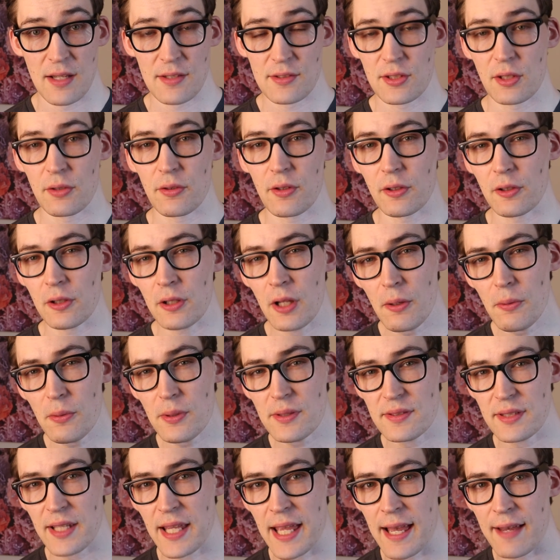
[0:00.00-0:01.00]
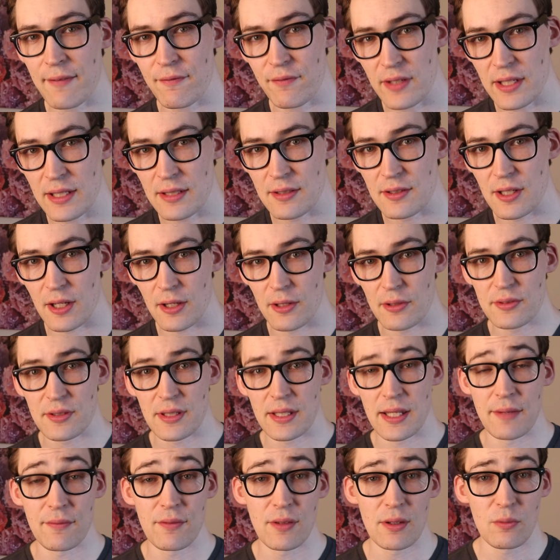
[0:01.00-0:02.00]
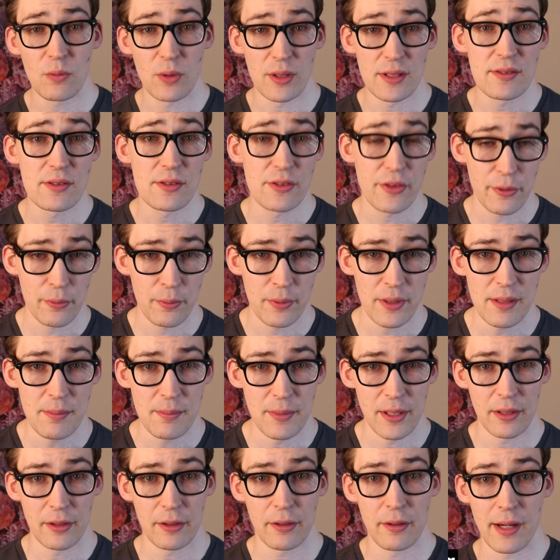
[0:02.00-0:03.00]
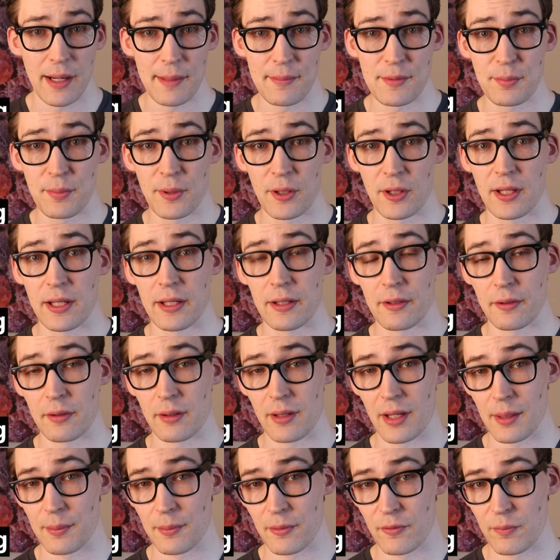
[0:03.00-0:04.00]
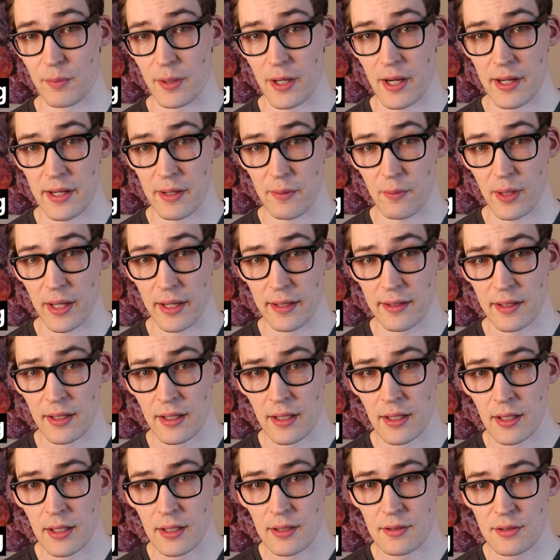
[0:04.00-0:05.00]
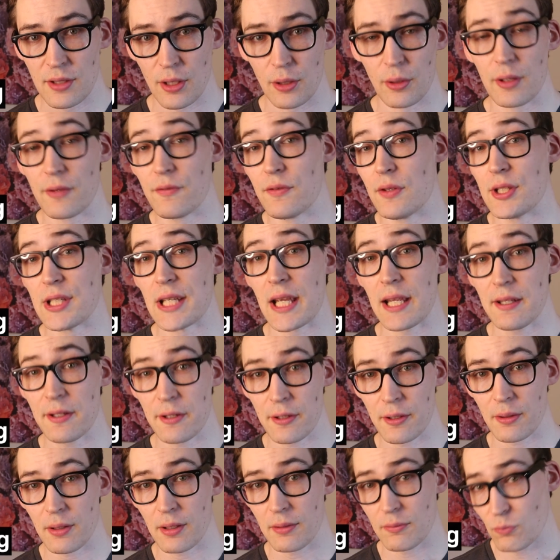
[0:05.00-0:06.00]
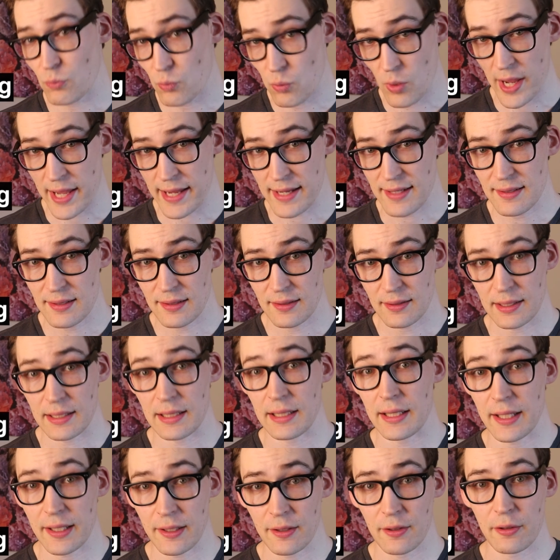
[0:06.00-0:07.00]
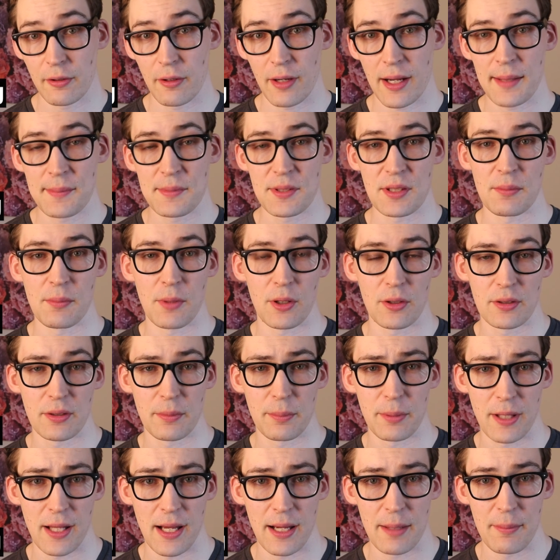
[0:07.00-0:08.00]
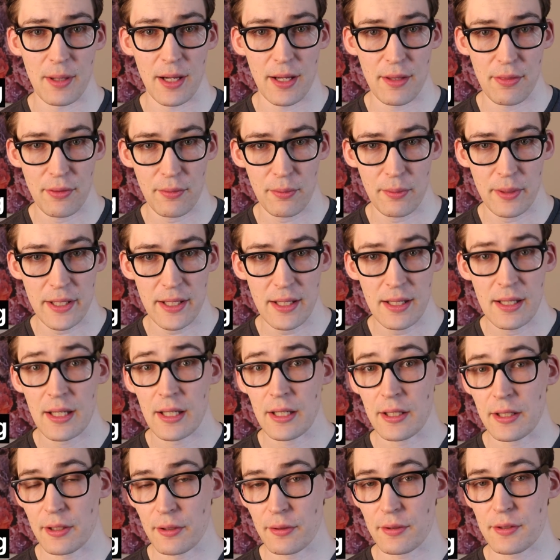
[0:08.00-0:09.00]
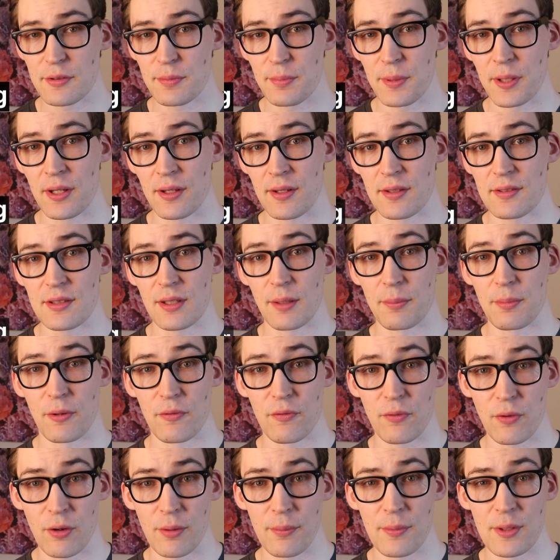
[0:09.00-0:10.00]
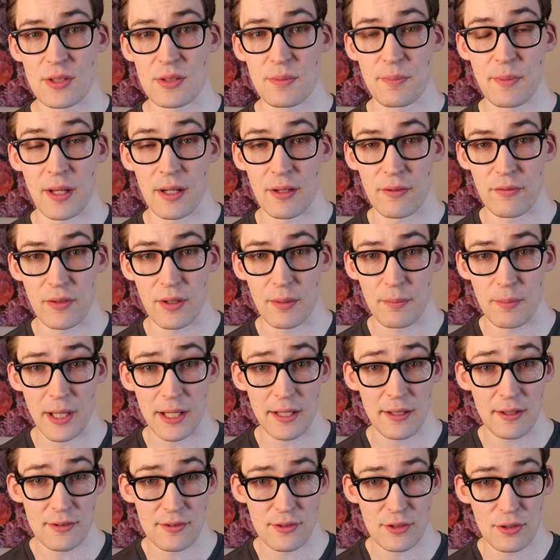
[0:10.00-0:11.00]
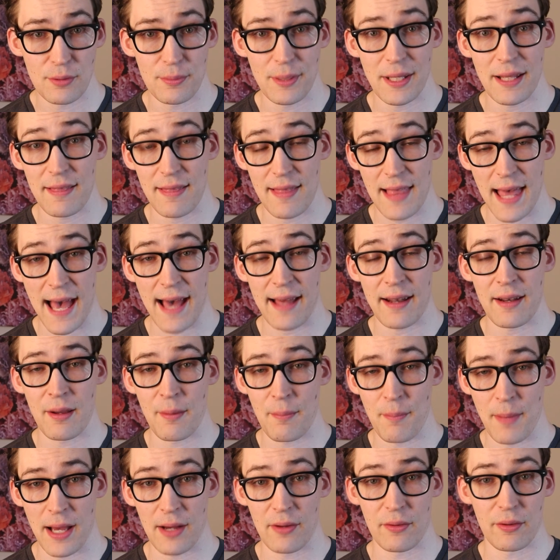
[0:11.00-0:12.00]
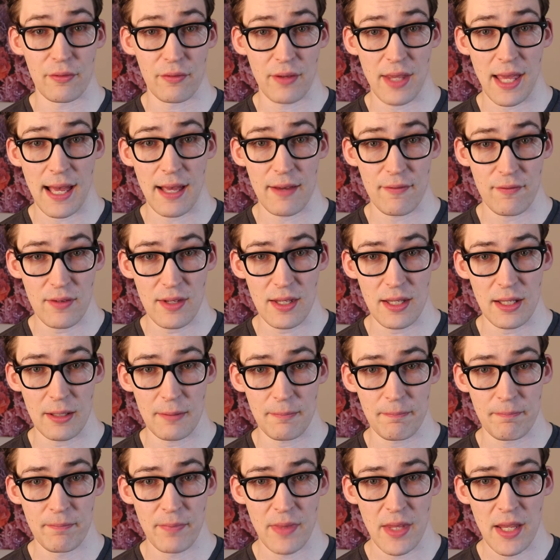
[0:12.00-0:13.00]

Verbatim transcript: So the lowest caffeine dose given was three milligrams per kilogram of body weight. So if you take your weight in kilograms and multiply by three, you'll experience a performance benefit by consuming that amount of caffeine.